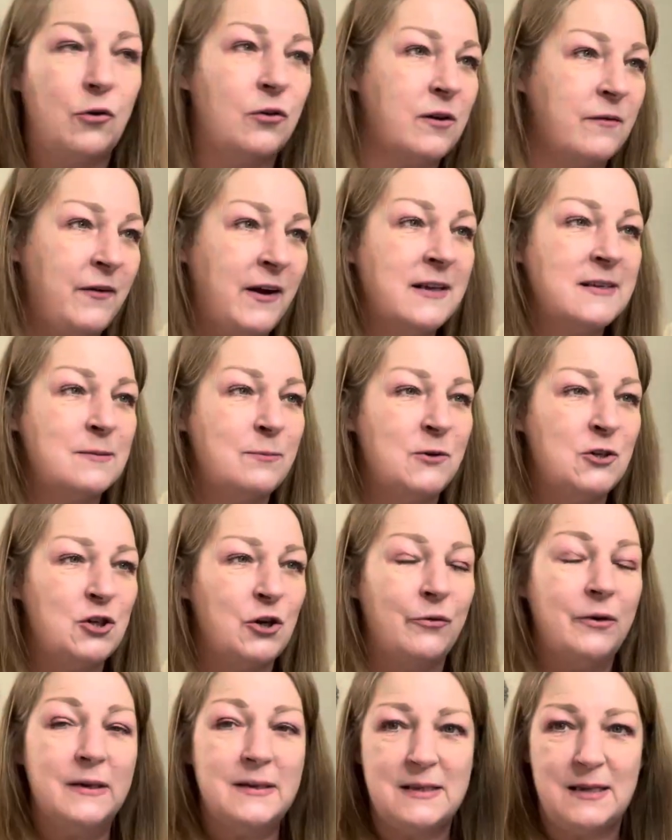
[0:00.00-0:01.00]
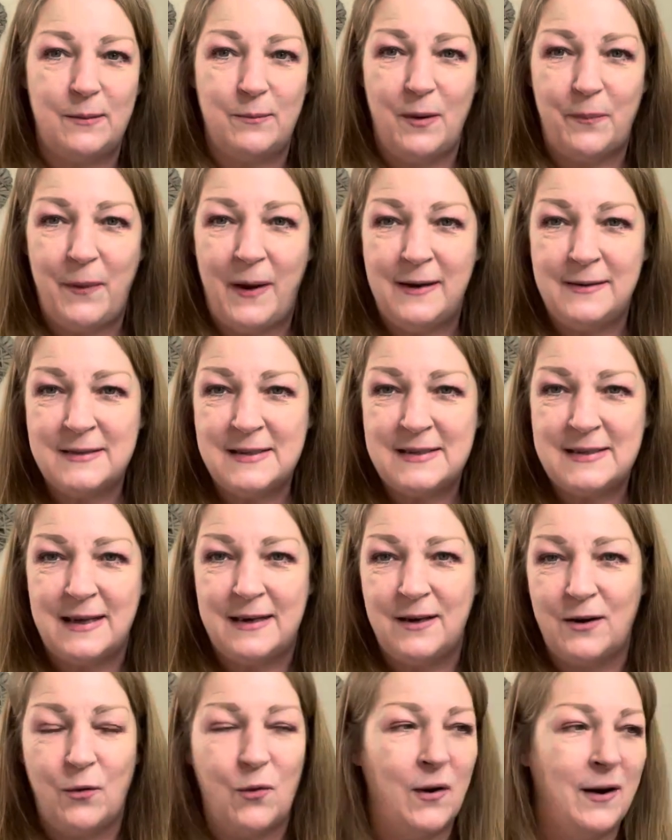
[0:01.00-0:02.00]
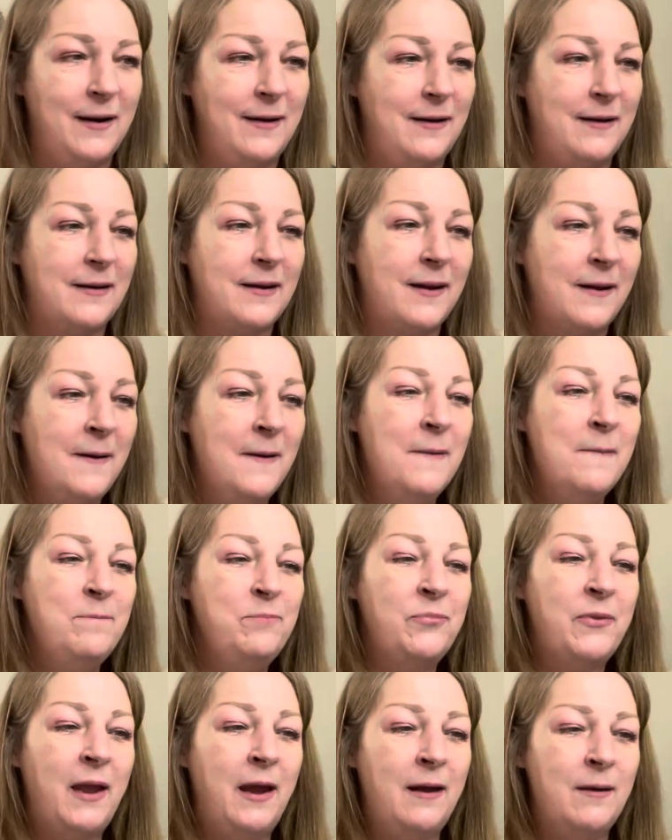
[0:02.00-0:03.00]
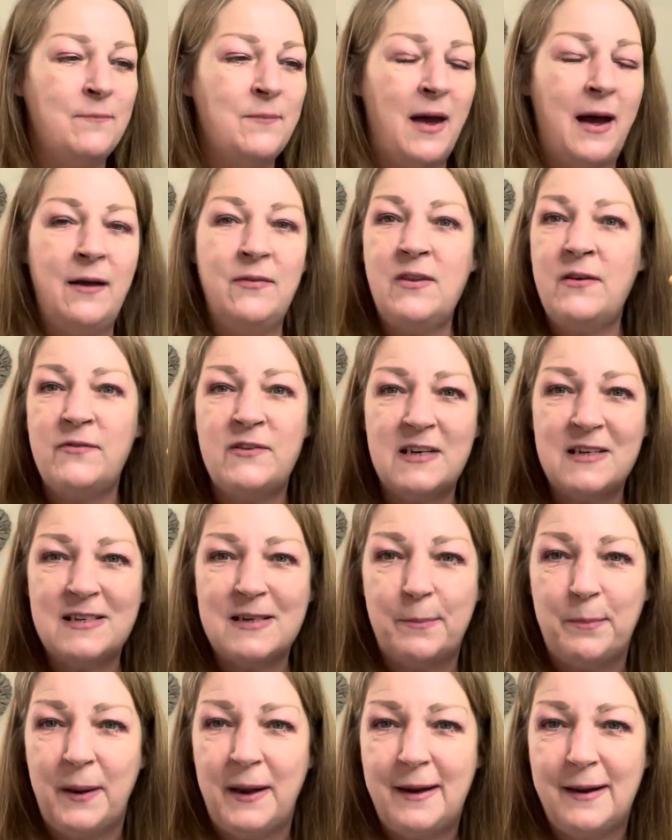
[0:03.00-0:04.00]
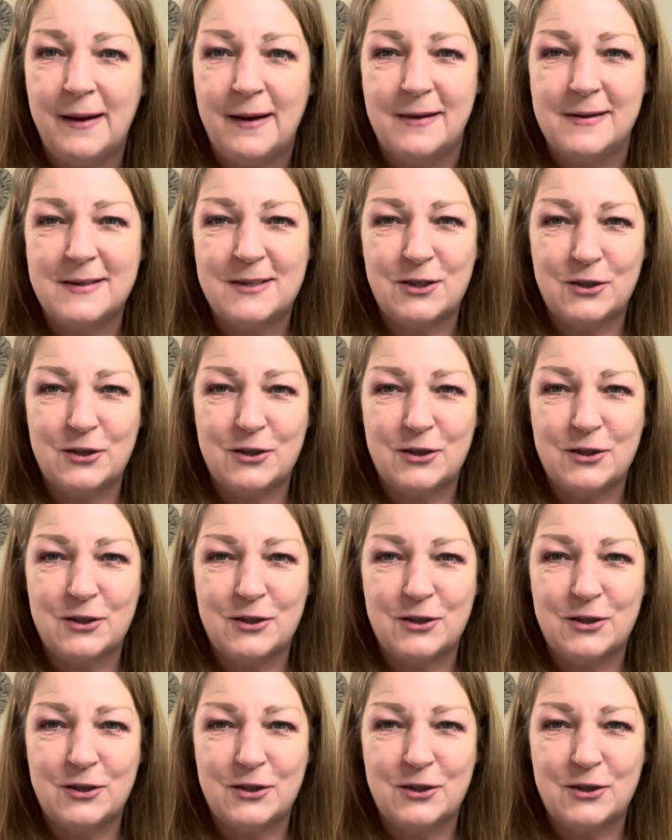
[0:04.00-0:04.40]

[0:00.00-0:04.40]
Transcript: or the vast majority of my pens into work, and they've disappeared.